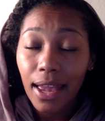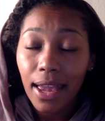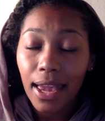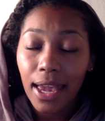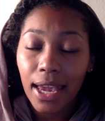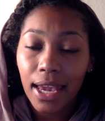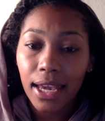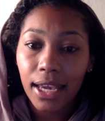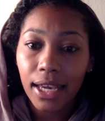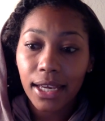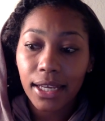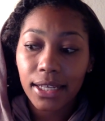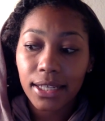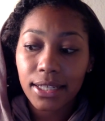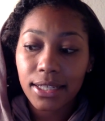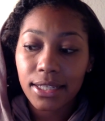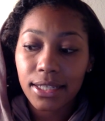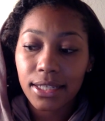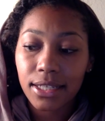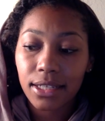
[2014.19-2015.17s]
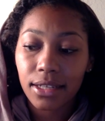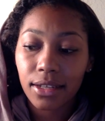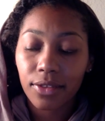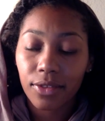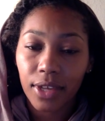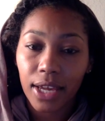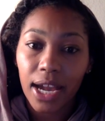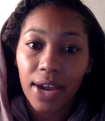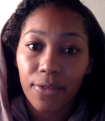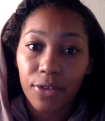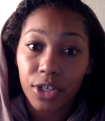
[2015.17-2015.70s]
And the
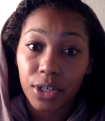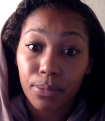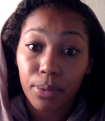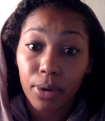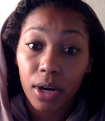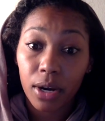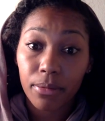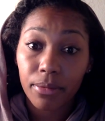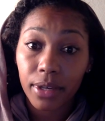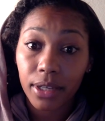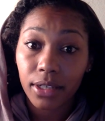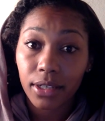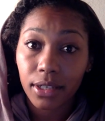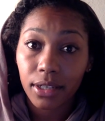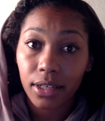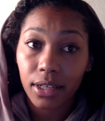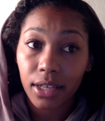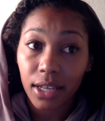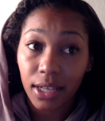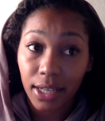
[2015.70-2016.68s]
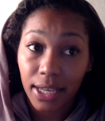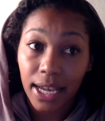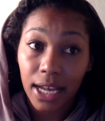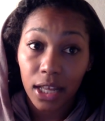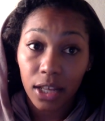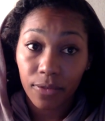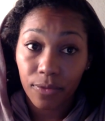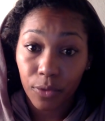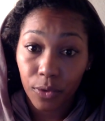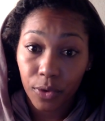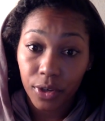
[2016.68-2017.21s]
average apartment in
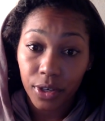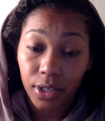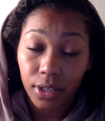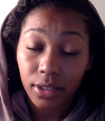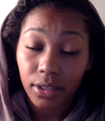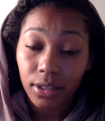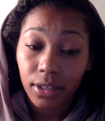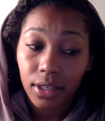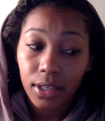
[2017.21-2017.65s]
California